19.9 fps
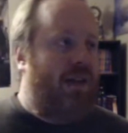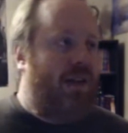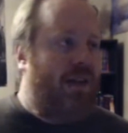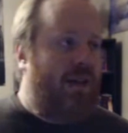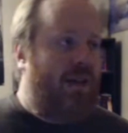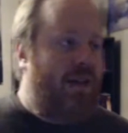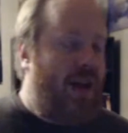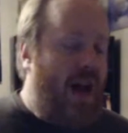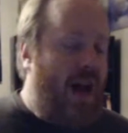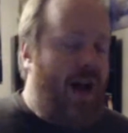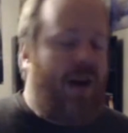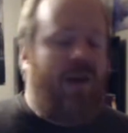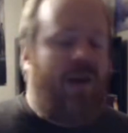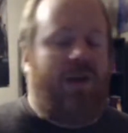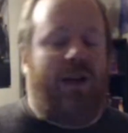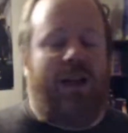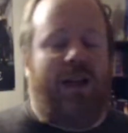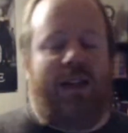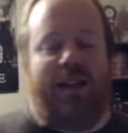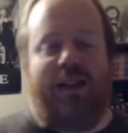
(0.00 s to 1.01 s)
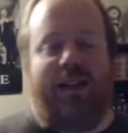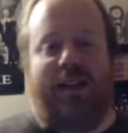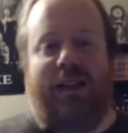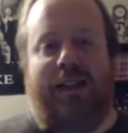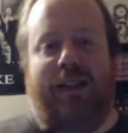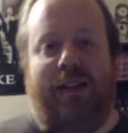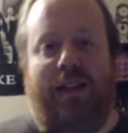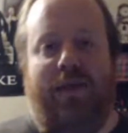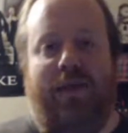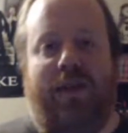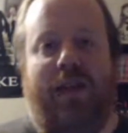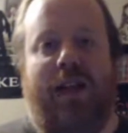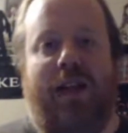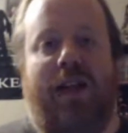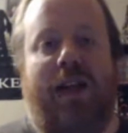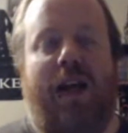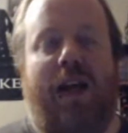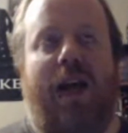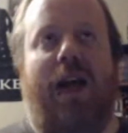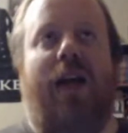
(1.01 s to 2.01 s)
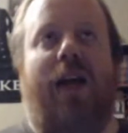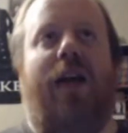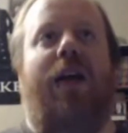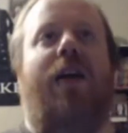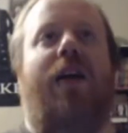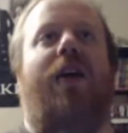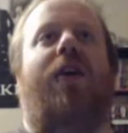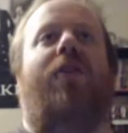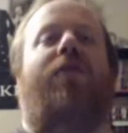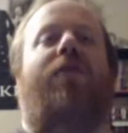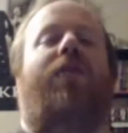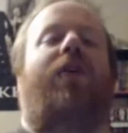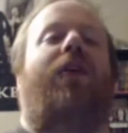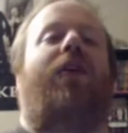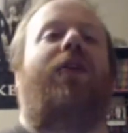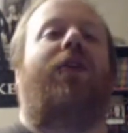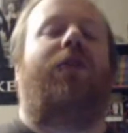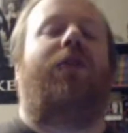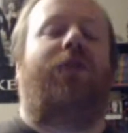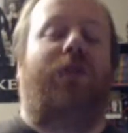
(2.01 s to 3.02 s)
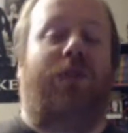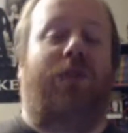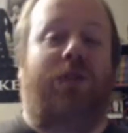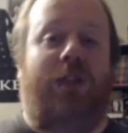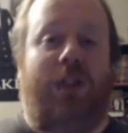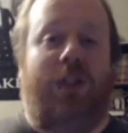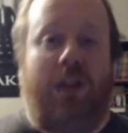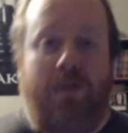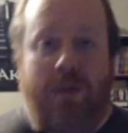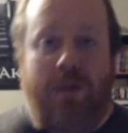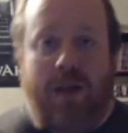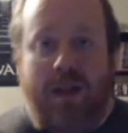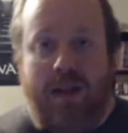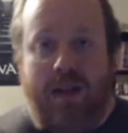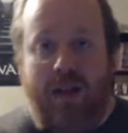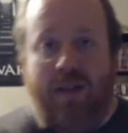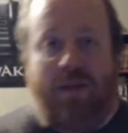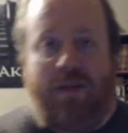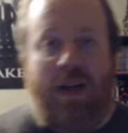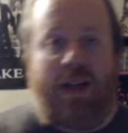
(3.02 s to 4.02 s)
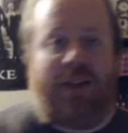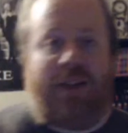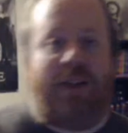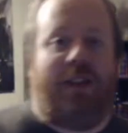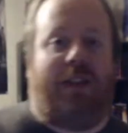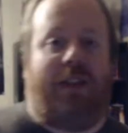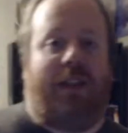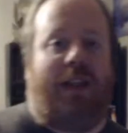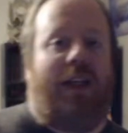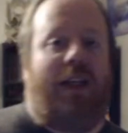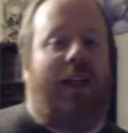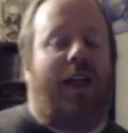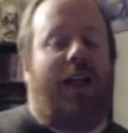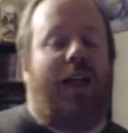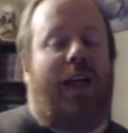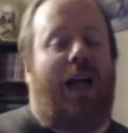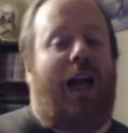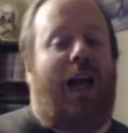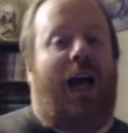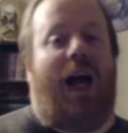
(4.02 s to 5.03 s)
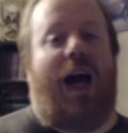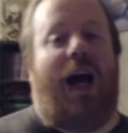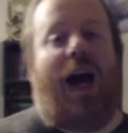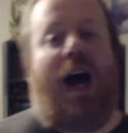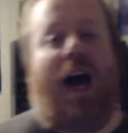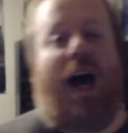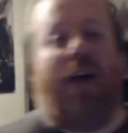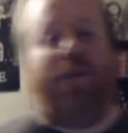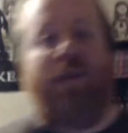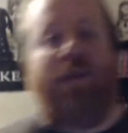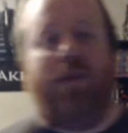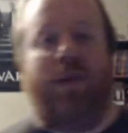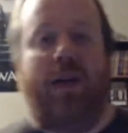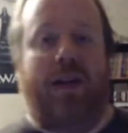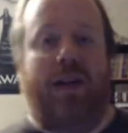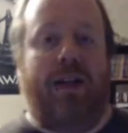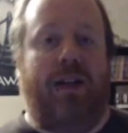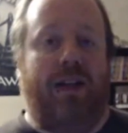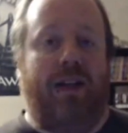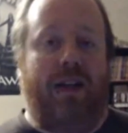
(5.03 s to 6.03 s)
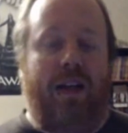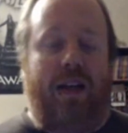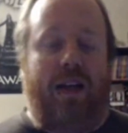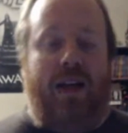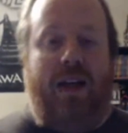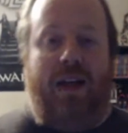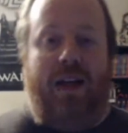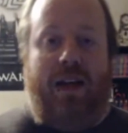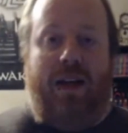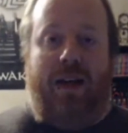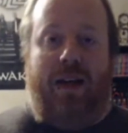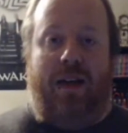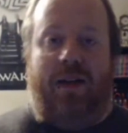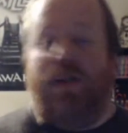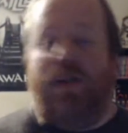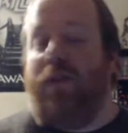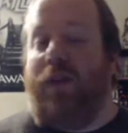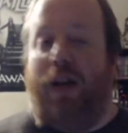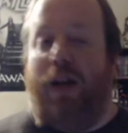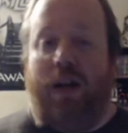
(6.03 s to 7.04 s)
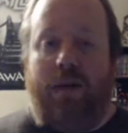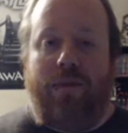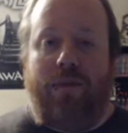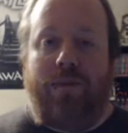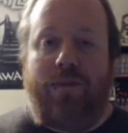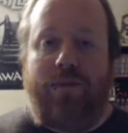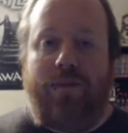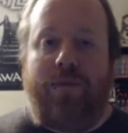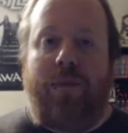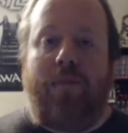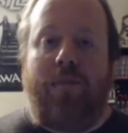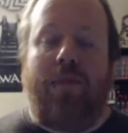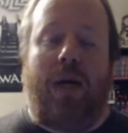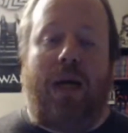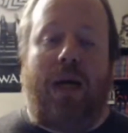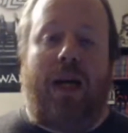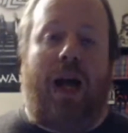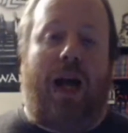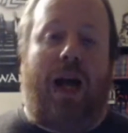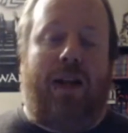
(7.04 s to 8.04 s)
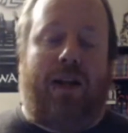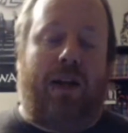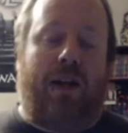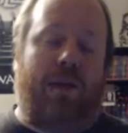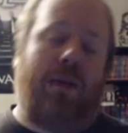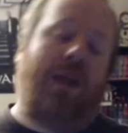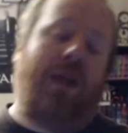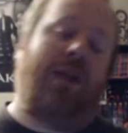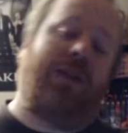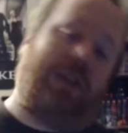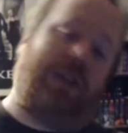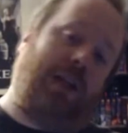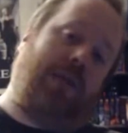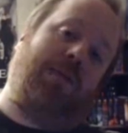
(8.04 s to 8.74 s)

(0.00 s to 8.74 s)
now get to see something that, for all those who ship it, have actually seen it. I, for one, don't care. But I thought it'd be interesting